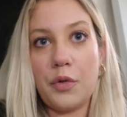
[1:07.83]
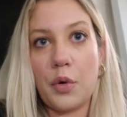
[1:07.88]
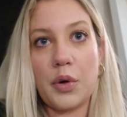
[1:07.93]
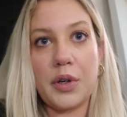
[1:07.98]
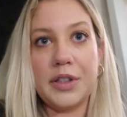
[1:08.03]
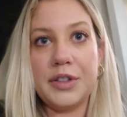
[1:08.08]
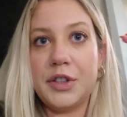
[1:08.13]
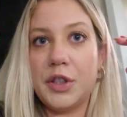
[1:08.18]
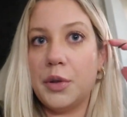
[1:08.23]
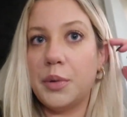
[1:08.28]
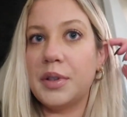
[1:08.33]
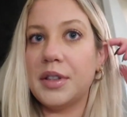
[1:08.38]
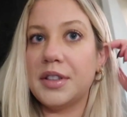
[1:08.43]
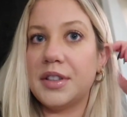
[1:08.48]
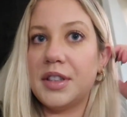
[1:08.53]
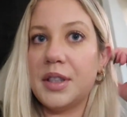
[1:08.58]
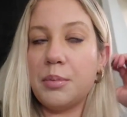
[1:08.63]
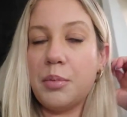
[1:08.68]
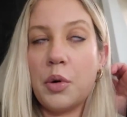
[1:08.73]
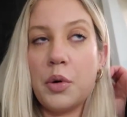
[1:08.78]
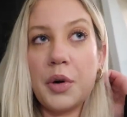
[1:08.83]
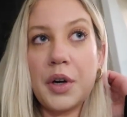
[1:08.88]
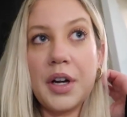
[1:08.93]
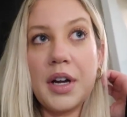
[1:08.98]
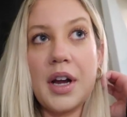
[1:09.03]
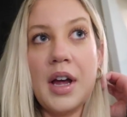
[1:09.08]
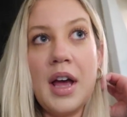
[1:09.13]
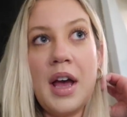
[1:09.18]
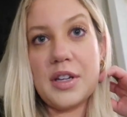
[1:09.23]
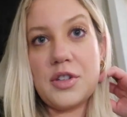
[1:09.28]
42 in the
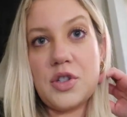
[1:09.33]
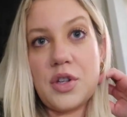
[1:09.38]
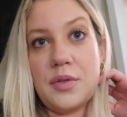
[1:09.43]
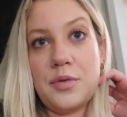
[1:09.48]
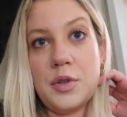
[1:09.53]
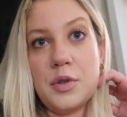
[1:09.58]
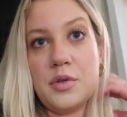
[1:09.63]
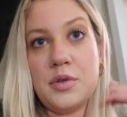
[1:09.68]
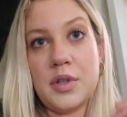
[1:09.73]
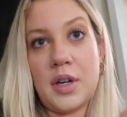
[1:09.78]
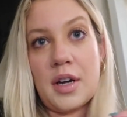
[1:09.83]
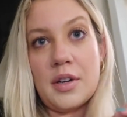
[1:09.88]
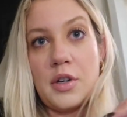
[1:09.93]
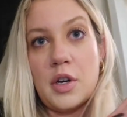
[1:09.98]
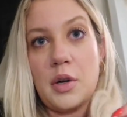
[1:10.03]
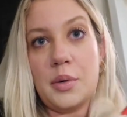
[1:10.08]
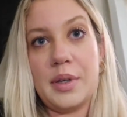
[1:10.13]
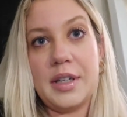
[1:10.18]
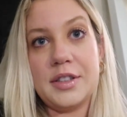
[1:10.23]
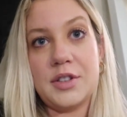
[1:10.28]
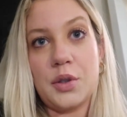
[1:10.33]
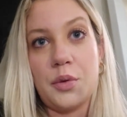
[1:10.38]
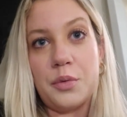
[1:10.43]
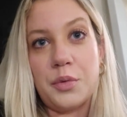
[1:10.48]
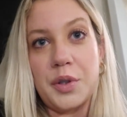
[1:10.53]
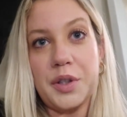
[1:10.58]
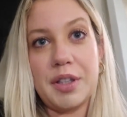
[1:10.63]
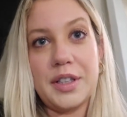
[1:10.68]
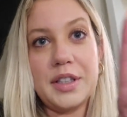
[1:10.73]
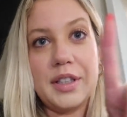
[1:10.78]
Seaport, which if you do not know, it's
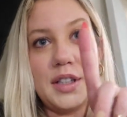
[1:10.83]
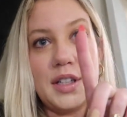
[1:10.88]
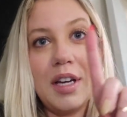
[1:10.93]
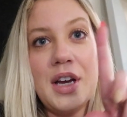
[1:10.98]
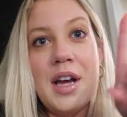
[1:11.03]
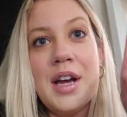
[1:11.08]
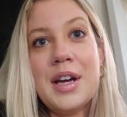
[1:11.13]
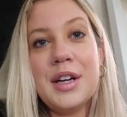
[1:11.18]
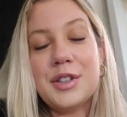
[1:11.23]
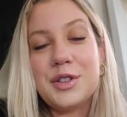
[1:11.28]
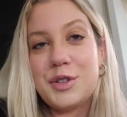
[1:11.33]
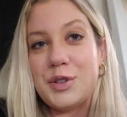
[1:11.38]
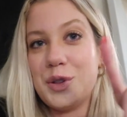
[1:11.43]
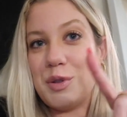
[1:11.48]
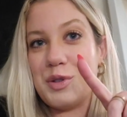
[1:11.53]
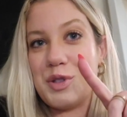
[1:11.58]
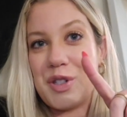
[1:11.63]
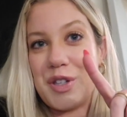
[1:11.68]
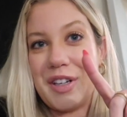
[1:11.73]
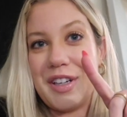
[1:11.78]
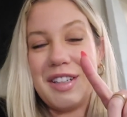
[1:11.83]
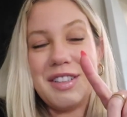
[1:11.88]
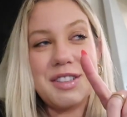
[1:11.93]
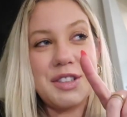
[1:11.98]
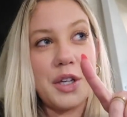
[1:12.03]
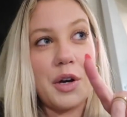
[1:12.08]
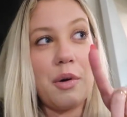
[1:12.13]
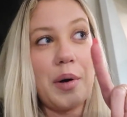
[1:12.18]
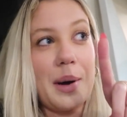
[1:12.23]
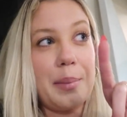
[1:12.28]
really good sushi.
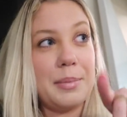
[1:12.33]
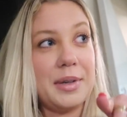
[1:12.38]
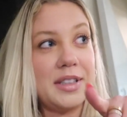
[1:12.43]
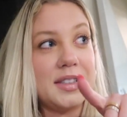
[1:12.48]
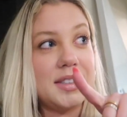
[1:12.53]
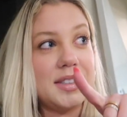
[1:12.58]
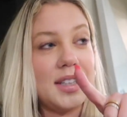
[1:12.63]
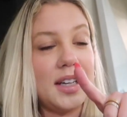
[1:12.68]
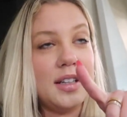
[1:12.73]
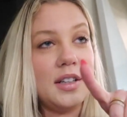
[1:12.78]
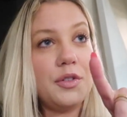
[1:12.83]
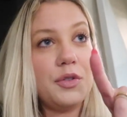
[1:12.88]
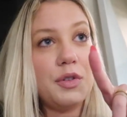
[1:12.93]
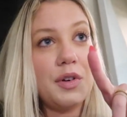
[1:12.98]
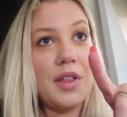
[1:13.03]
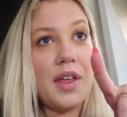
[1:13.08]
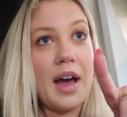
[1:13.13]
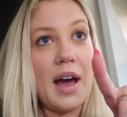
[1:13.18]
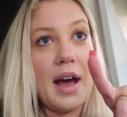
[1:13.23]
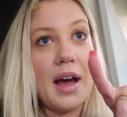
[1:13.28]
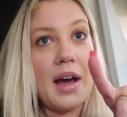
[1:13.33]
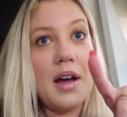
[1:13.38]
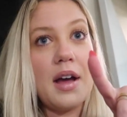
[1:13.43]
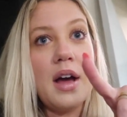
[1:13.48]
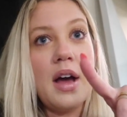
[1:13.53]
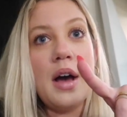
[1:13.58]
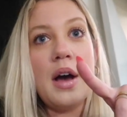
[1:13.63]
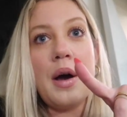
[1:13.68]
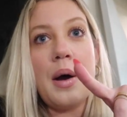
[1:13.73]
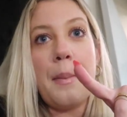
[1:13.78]
So I'm excited for that.
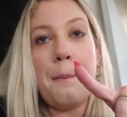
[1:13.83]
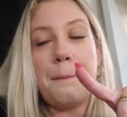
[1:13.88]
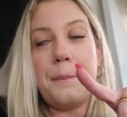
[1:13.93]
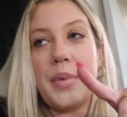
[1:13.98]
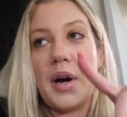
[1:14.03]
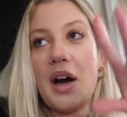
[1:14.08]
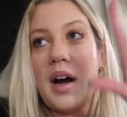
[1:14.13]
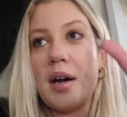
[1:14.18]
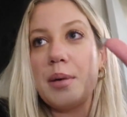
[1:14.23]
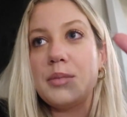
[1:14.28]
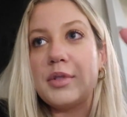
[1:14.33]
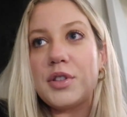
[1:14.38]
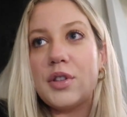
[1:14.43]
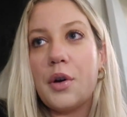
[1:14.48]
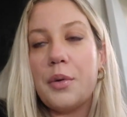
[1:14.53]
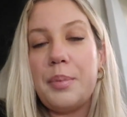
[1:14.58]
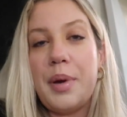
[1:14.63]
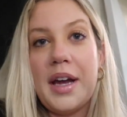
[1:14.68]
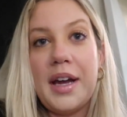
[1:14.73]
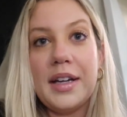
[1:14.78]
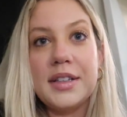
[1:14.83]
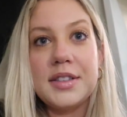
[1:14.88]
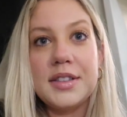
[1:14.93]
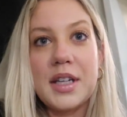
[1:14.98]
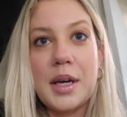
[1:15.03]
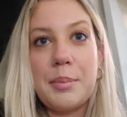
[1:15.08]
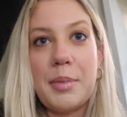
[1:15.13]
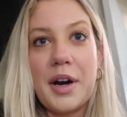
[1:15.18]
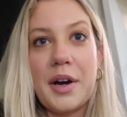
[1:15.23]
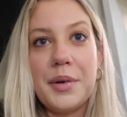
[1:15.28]
But I'm so pissed
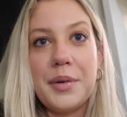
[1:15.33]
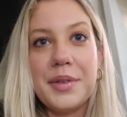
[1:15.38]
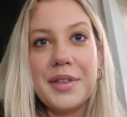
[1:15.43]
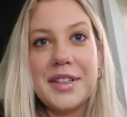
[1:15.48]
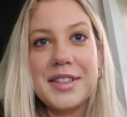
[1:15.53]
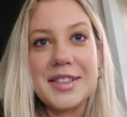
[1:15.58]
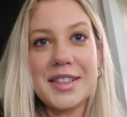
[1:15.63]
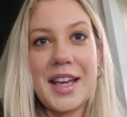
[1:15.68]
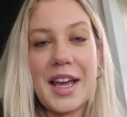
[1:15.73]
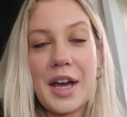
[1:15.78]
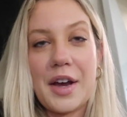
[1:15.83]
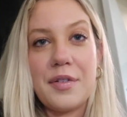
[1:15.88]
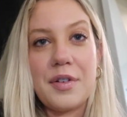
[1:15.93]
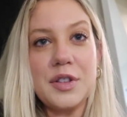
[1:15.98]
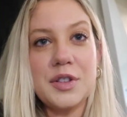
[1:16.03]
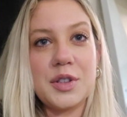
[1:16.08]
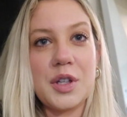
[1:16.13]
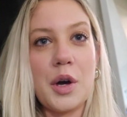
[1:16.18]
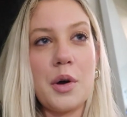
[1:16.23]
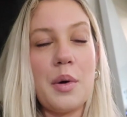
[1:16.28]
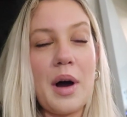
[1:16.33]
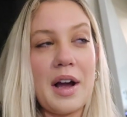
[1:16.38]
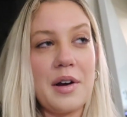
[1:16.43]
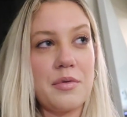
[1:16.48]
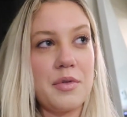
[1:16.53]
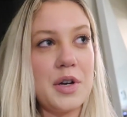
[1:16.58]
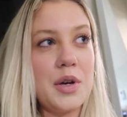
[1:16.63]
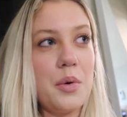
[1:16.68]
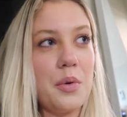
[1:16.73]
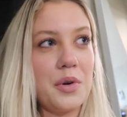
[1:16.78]
about this gift, so I
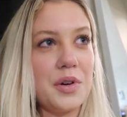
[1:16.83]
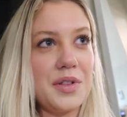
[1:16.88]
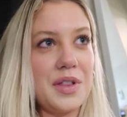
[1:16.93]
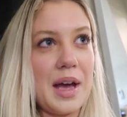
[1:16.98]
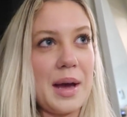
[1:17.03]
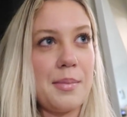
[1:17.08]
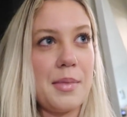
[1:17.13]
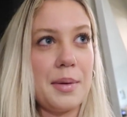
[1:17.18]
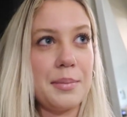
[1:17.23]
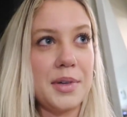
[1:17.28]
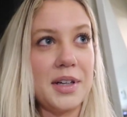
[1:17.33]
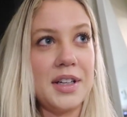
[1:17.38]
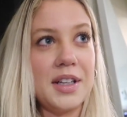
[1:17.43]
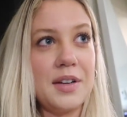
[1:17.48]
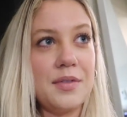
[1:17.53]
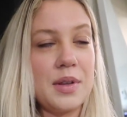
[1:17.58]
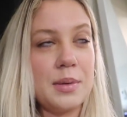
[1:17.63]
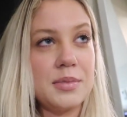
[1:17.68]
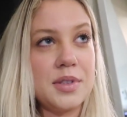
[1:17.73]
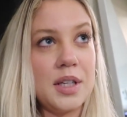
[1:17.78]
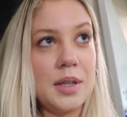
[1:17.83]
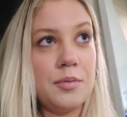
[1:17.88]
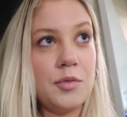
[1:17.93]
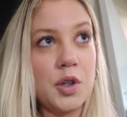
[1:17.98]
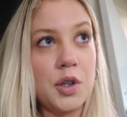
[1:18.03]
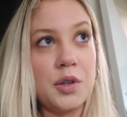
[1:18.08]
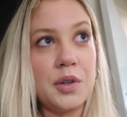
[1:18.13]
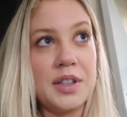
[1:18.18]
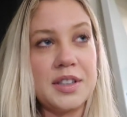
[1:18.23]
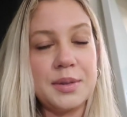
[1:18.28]
reordered them. I'm gonna give them to him
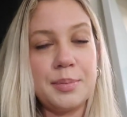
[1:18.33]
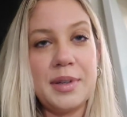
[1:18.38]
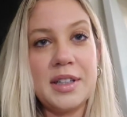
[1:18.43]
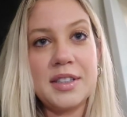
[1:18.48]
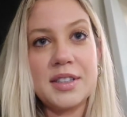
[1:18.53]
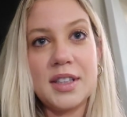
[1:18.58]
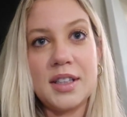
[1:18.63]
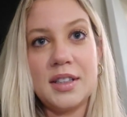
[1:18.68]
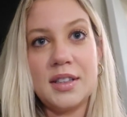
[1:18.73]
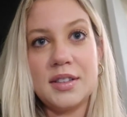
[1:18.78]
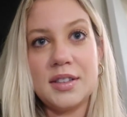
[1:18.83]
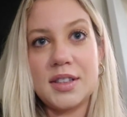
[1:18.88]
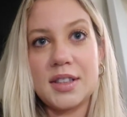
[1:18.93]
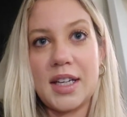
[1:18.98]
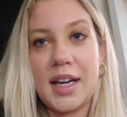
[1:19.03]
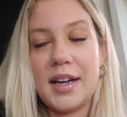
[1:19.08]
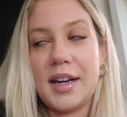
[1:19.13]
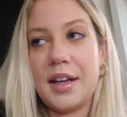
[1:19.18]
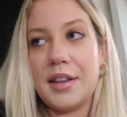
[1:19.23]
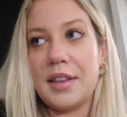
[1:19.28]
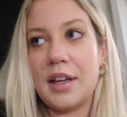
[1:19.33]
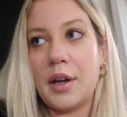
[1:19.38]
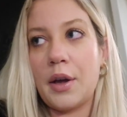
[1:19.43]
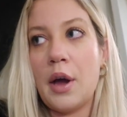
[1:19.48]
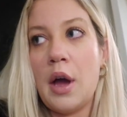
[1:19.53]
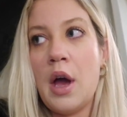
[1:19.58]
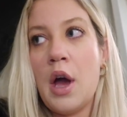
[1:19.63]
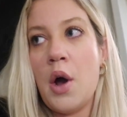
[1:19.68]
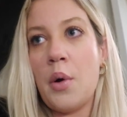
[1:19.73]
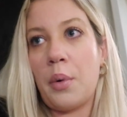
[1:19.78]
for Christmas, and instead I think
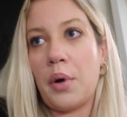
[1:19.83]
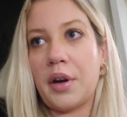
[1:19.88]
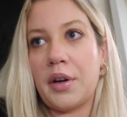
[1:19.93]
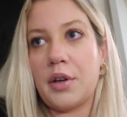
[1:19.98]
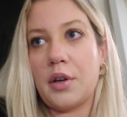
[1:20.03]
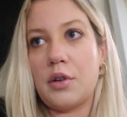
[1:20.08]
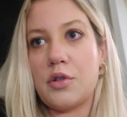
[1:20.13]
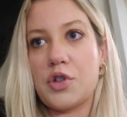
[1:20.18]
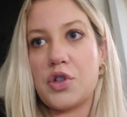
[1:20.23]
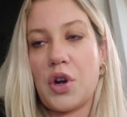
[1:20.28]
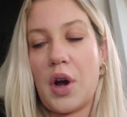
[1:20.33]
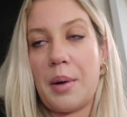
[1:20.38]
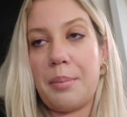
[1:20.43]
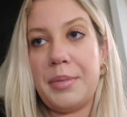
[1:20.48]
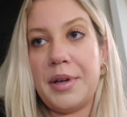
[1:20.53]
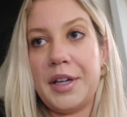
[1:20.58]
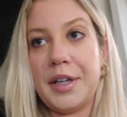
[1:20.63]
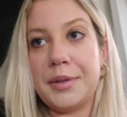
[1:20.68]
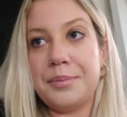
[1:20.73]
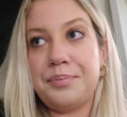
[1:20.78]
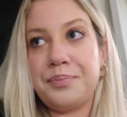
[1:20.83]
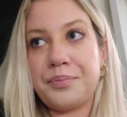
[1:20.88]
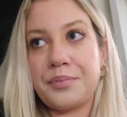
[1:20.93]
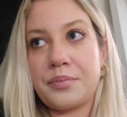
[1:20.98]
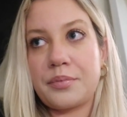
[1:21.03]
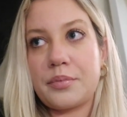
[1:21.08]
we're gonna go shopping